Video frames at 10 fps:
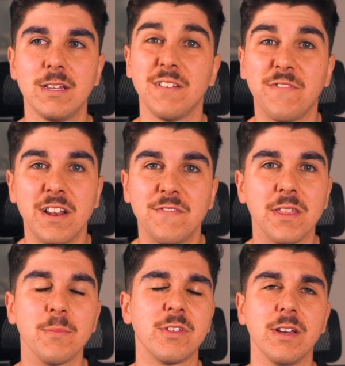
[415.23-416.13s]
to fend for
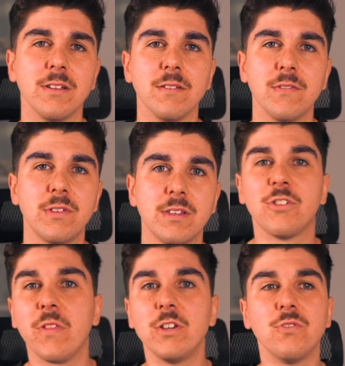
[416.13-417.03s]
themselves.
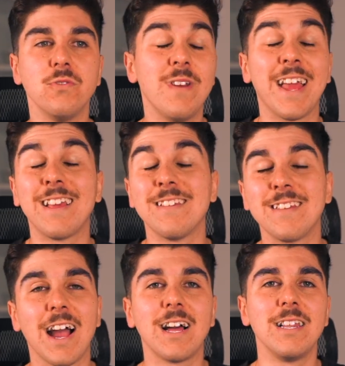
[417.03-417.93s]
So they do
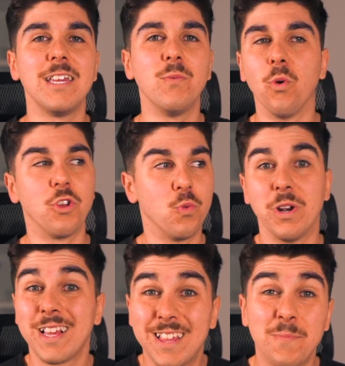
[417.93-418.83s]
exactly what you
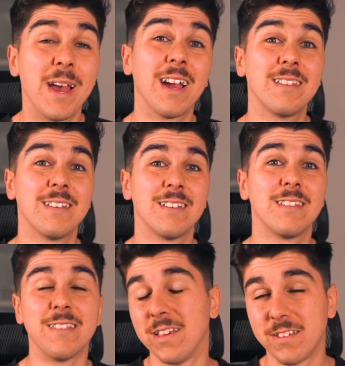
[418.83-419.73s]
would expect
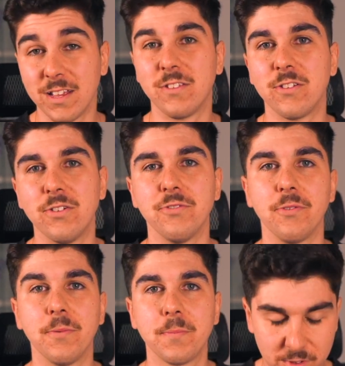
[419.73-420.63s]
these kids to
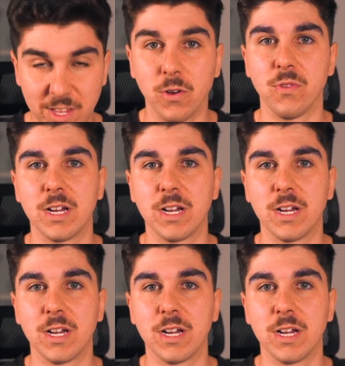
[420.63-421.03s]
do, steal the